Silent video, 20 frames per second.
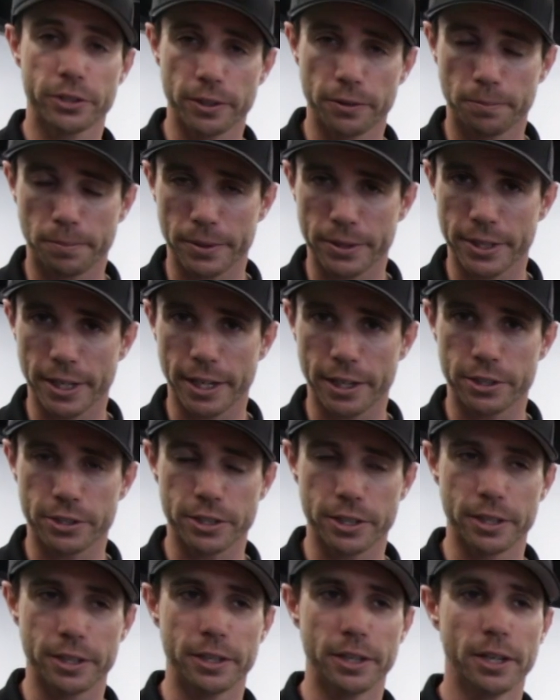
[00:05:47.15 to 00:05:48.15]
of
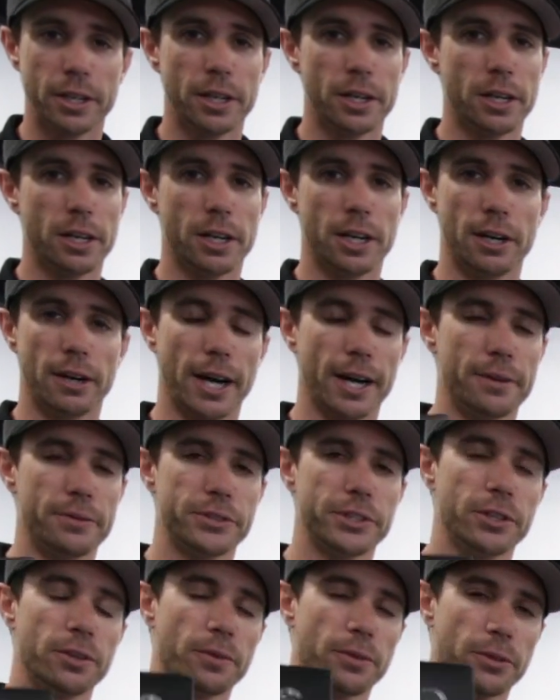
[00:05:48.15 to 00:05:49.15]
protection. I've
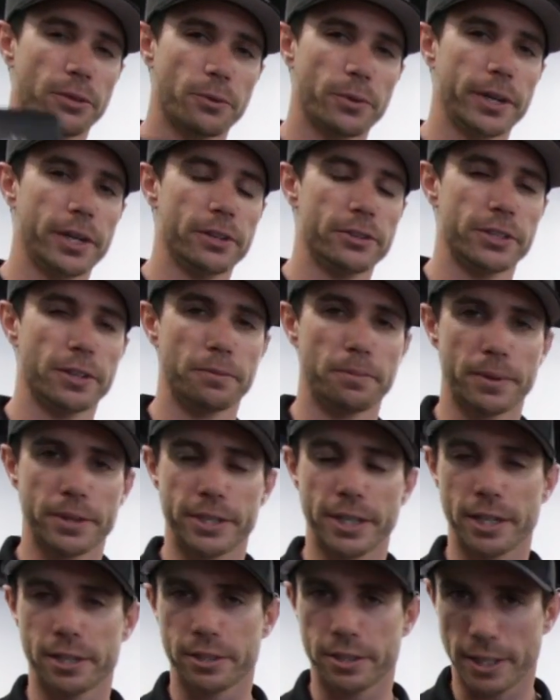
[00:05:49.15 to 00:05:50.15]
seen over 3 years of
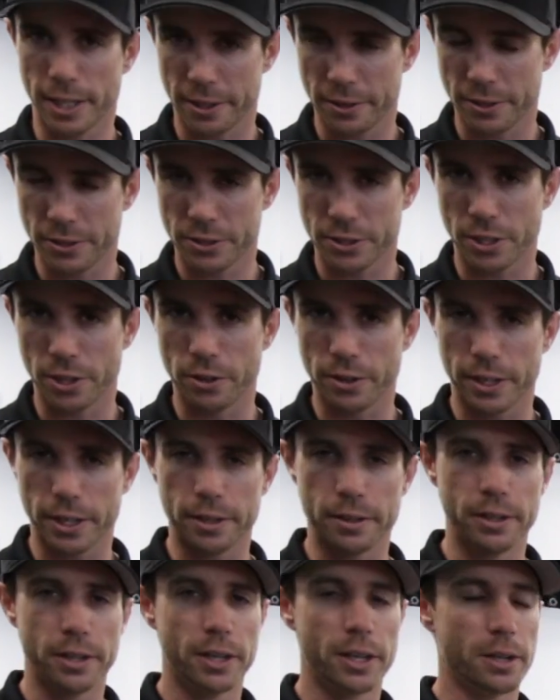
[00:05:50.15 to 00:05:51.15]
protection out of this
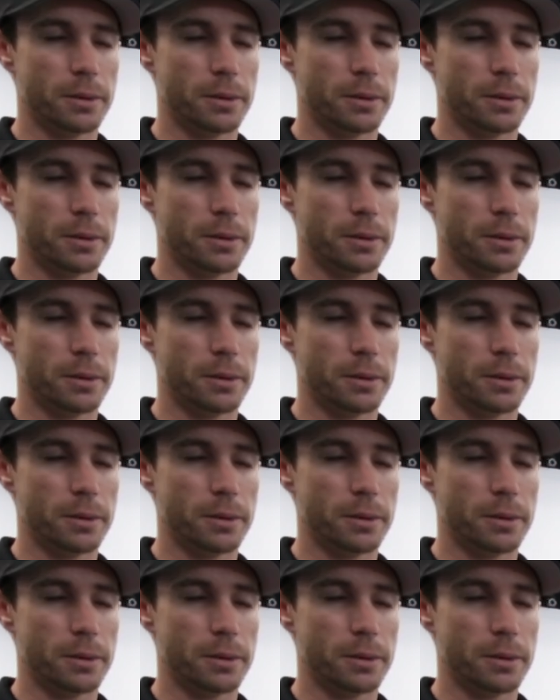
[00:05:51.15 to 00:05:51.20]
coating,